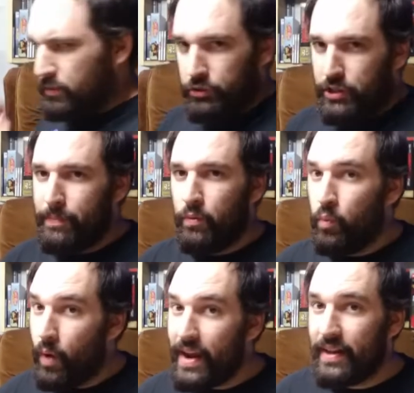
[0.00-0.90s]
So
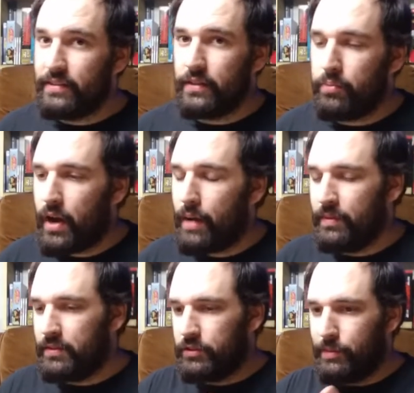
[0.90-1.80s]
shipping weight isn't the
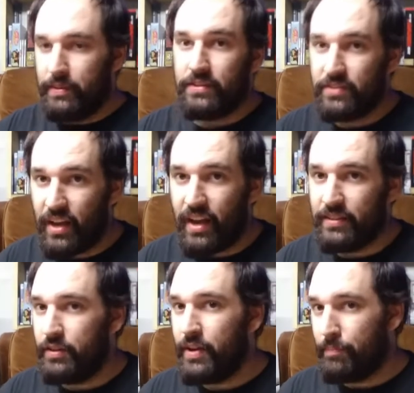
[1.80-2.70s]
problem, it's the shipping
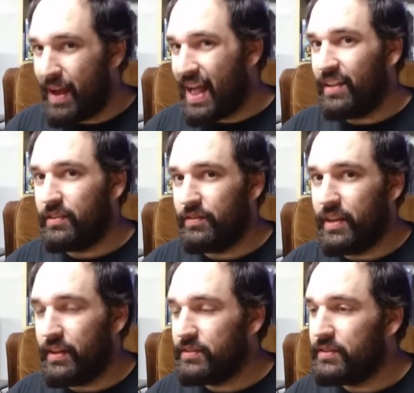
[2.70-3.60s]
size. And you get a pallet of
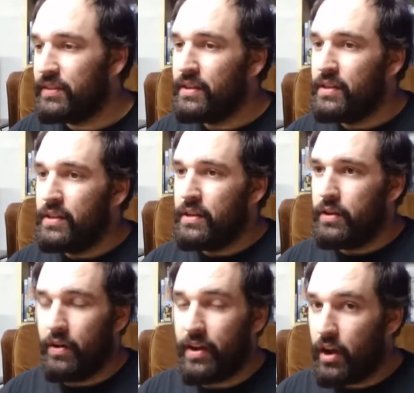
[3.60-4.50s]
these,
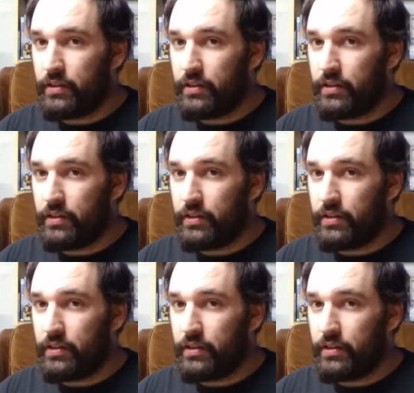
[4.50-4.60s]
it